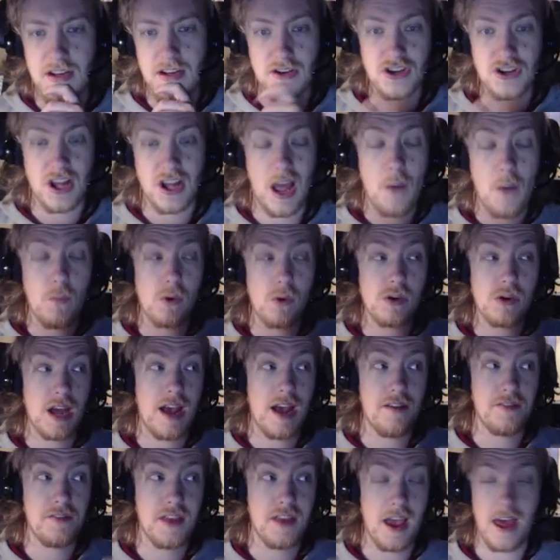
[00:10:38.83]
Naturally, I won't
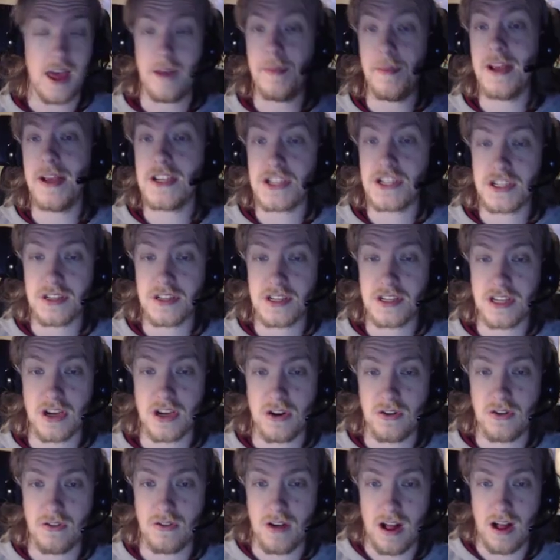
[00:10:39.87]
have the animation,
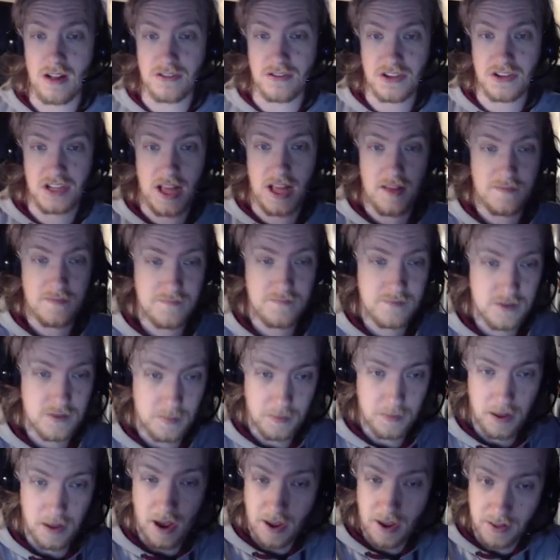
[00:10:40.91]
so I'll just have
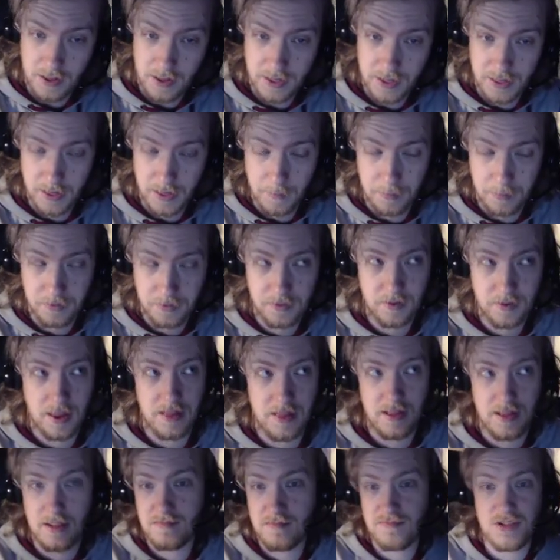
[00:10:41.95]
some of the highlight clips
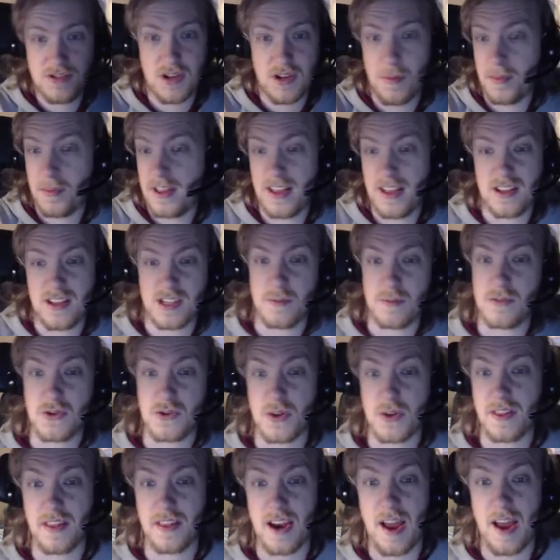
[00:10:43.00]
and then something else in
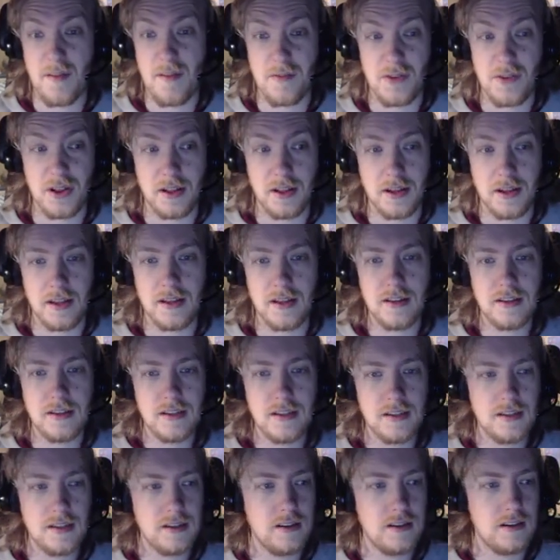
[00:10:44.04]
between that I haven't really
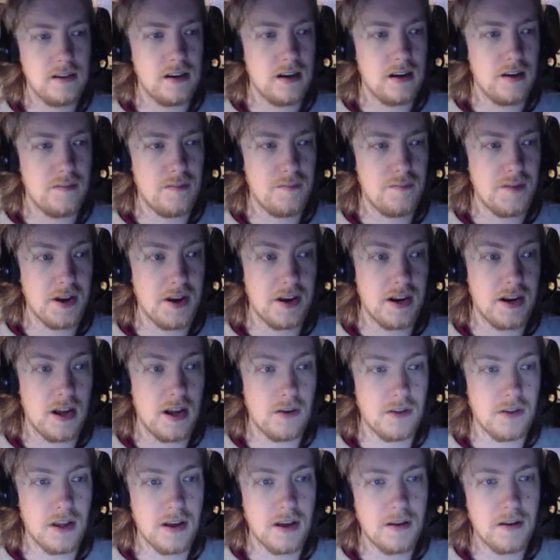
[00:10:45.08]
figured
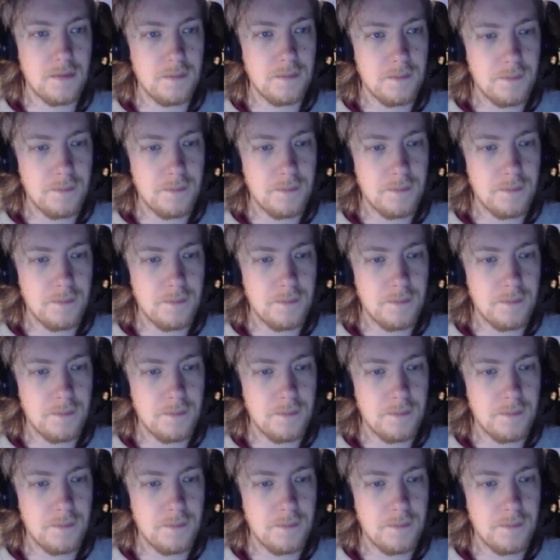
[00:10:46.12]
out yet.